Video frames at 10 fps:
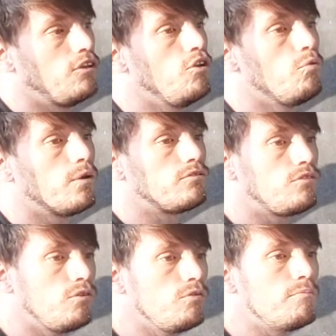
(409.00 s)
You will
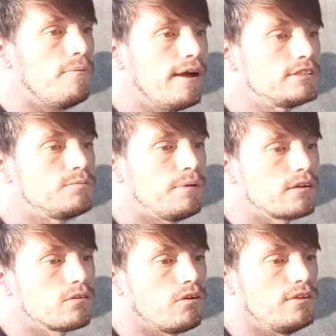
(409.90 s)
do much
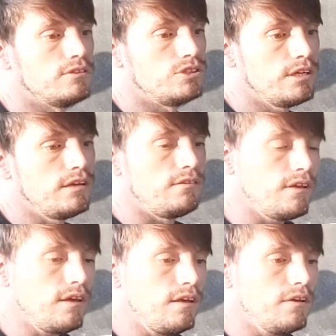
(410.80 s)
better on the
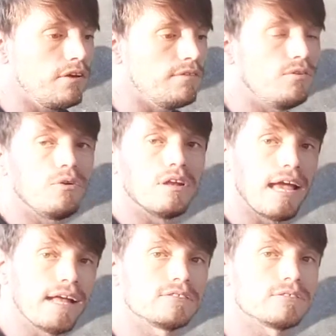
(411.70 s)
GED if you can
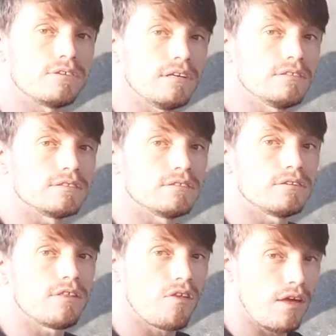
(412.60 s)
answer these
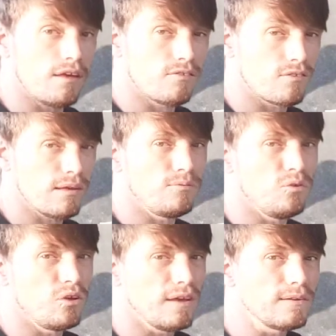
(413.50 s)
things, if
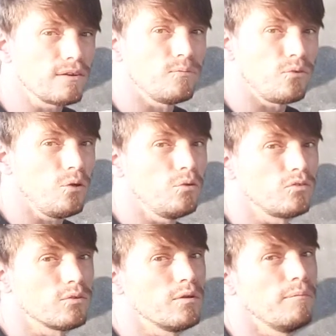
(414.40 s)
you get
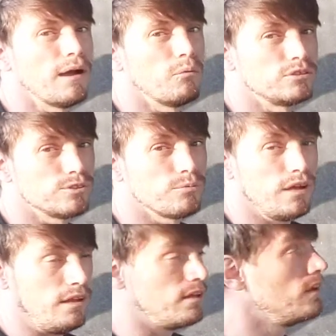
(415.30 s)
confused about what you're
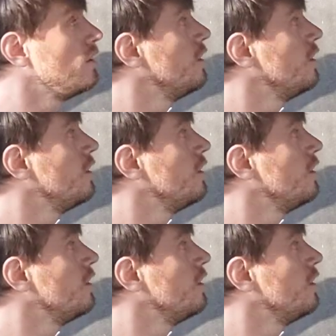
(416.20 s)
reading.